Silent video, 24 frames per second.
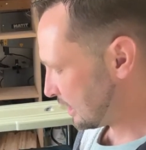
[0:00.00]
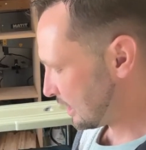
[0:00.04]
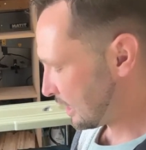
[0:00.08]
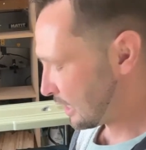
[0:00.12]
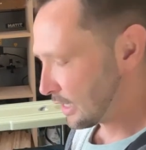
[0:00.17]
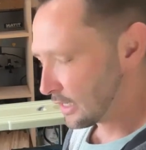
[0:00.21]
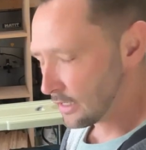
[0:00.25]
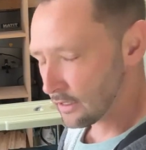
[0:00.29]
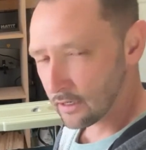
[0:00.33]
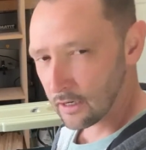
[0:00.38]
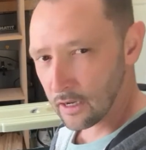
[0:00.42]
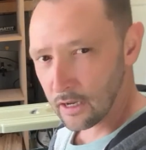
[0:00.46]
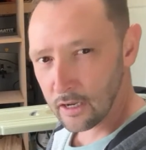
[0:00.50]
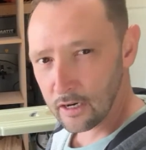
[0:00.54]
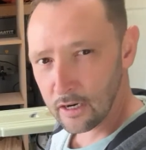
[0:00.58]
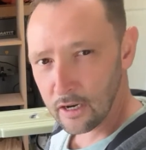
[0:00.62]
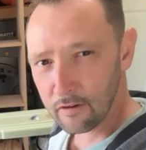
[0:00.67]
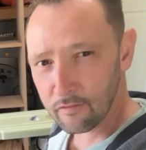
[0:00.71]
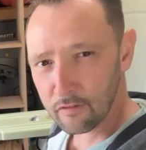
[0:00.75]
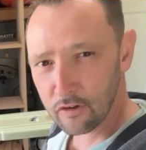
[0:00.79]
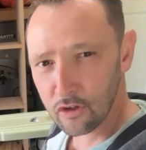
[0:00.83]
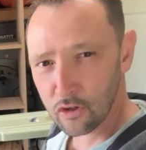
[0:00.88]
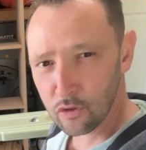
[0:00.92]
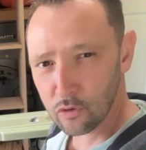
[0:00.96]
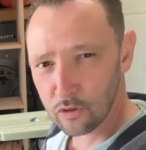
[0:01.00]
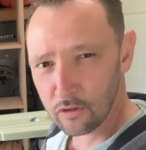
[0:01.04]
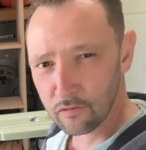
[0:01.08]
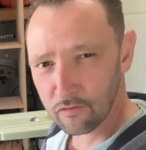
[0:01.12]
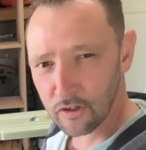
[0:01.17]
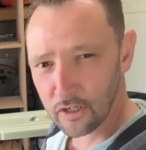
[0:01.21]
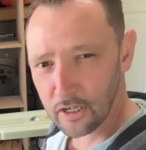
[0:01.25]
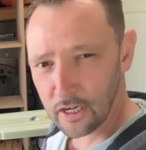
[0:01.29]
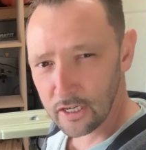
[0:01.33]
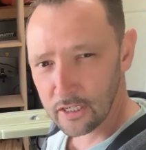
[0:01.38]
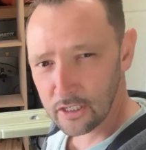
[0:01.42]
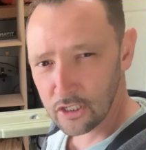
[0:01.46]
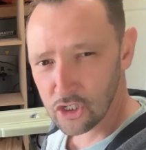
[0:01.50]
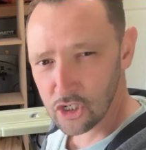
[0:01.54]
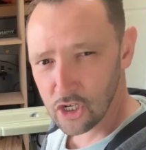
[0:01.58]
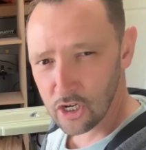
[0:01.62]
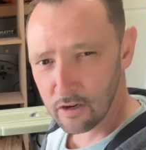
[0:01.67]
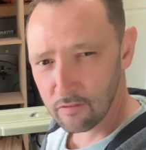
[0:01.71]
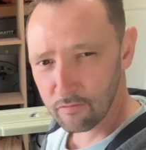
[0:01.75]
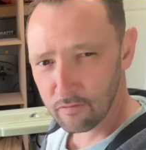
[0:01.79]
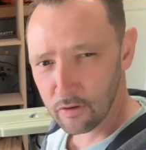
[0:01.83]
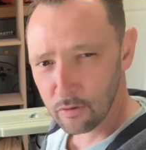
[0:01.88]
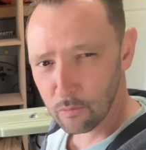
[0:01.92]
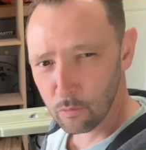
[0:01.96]
and have a notification
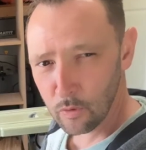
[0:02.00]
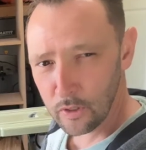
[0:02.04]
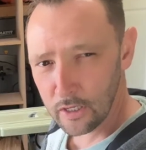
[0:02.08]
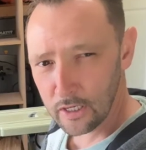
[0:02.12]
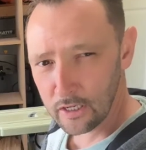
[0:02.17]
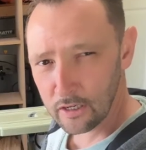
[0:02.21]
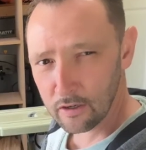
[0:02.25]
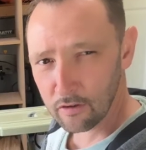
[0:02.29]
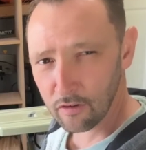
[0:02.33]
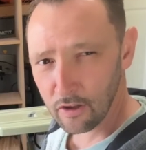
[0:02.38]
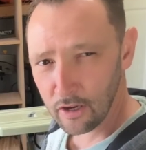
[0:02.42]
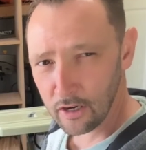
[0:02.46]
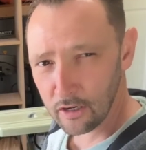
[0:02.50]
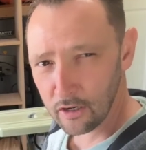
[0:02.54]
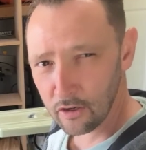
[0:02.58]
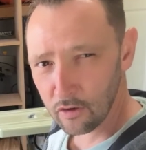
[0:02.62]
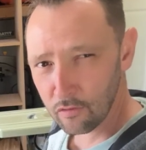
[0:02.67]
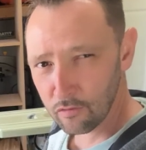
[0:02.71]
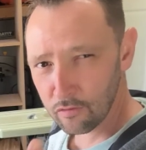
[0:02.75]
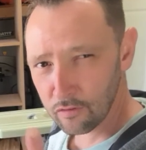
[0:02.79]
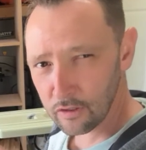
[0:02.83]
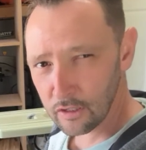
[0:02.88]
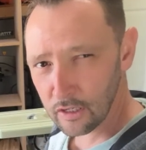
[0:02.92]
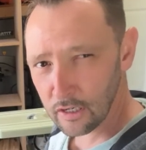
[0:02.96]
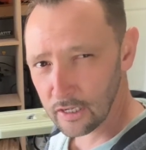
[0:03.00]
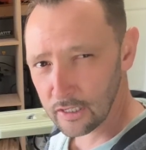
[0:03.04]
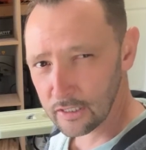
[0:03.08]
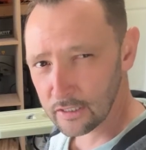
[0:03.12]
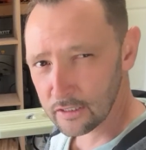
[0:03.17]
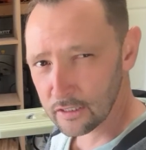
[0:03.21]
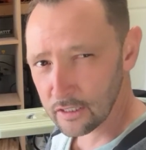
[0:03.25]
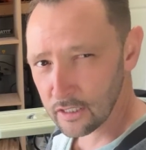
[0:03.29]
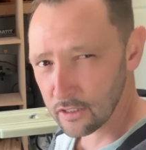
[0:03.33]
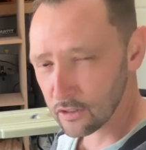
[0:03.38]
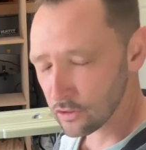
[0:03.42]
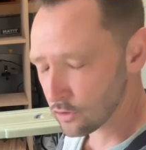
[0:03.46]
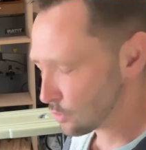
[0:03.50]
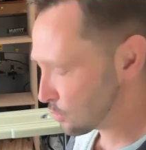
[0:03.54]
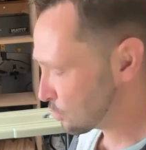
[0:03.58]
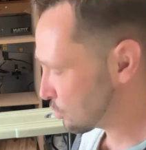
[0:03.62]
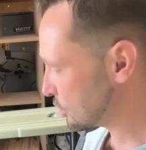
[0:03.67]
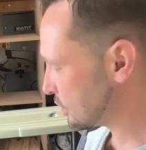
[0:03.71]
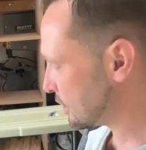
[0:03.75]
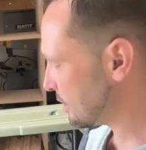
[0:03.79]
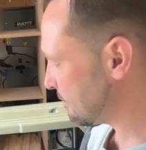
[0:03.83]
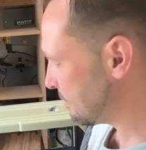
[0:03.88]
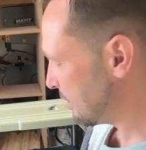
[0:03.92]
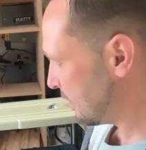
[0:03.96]
every week. Thank you for the likes, that is
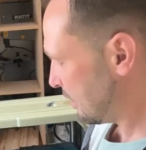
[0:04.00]
awesome.